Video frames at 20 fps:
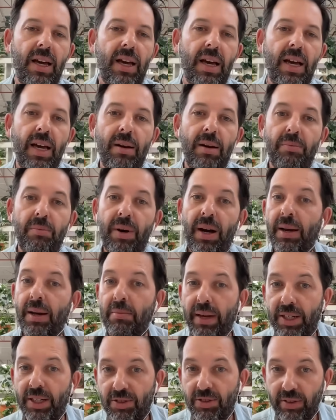
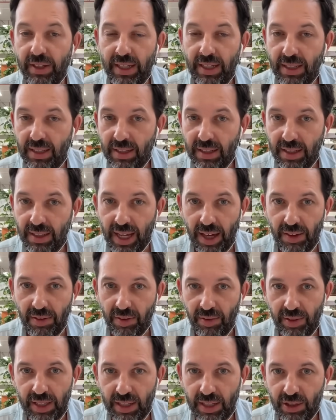biometric
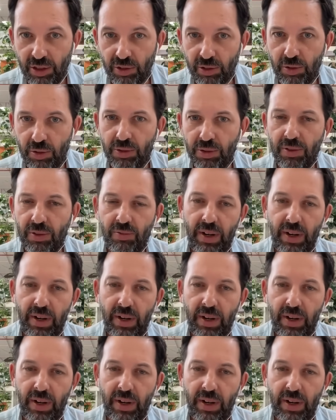gathering tools,